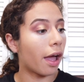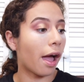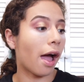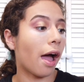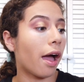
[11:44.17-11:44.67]

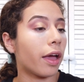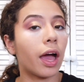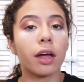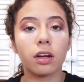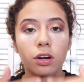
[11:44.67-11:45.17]
I
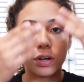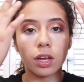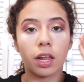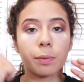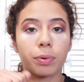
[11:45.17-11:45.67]
already
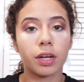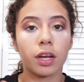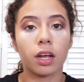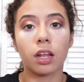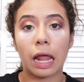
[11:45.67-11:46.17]
like put
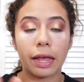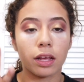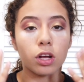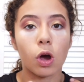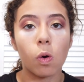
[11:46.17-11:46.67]
it a light
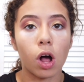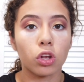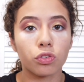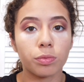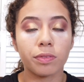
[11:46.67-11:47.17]
coat all
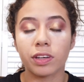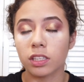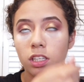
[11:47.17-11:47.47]
over my face.